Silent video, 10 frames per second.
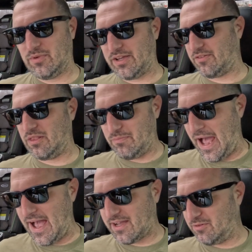like from the
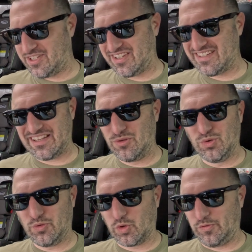back, which he's got
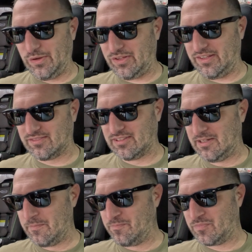dual 450s,
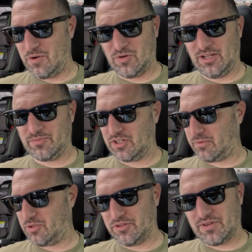and one of them's hooked
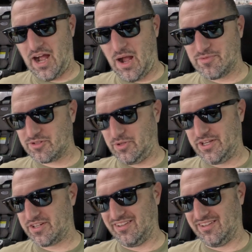up to a Hobbs switch.